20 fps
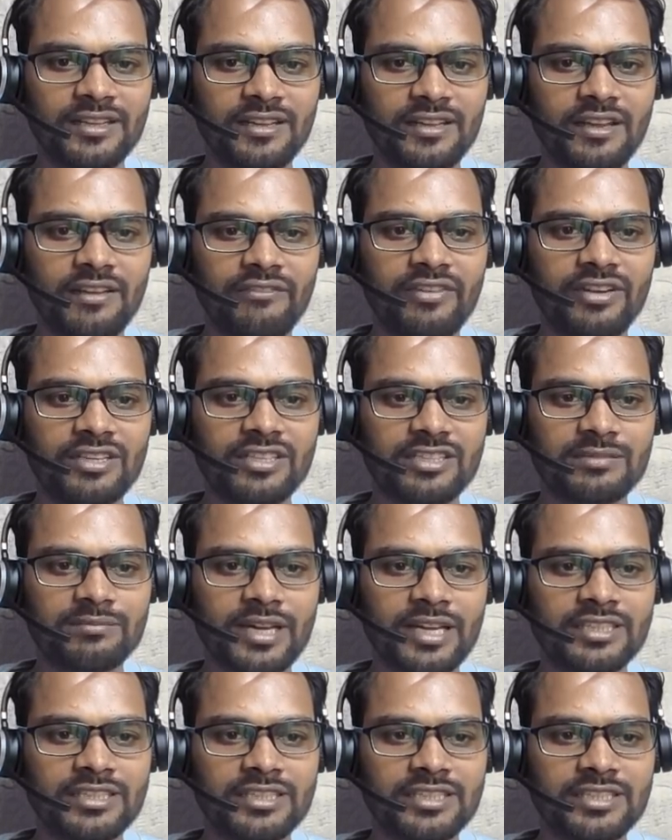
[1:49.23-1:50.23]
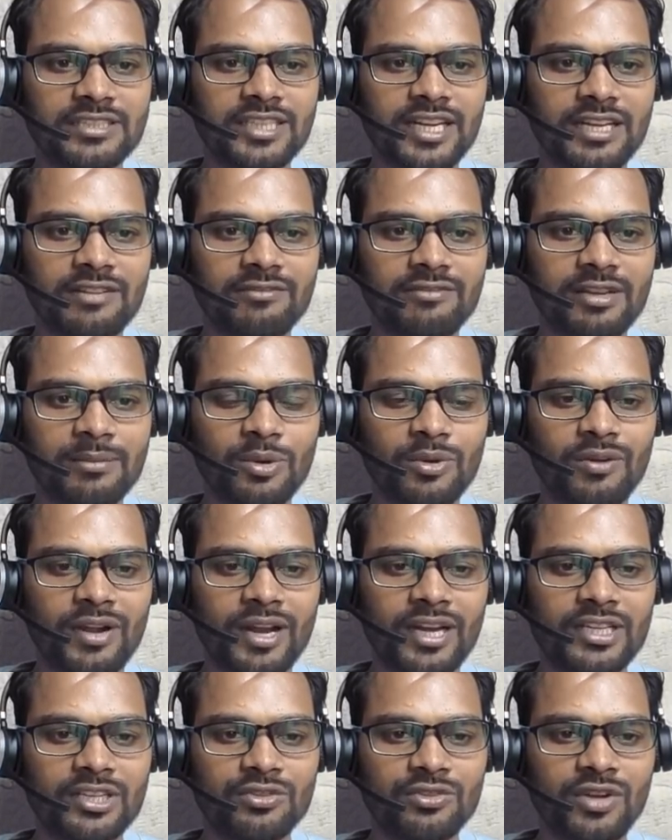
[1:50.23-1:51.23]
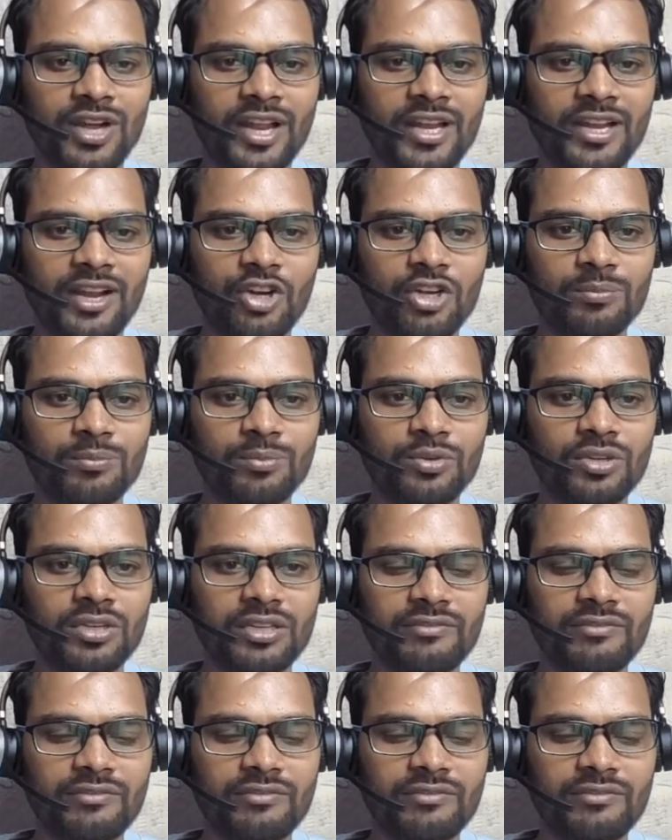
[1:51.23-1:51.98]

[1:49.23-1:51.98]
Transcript: If it is matching, that will provide you an output.